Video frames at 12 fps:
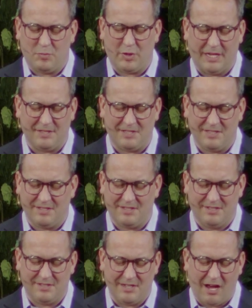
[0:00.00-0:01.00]
presence
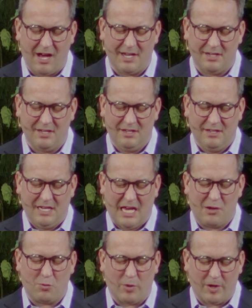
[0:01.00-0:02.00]
is not
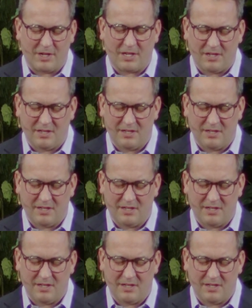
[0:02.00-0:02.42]
at work,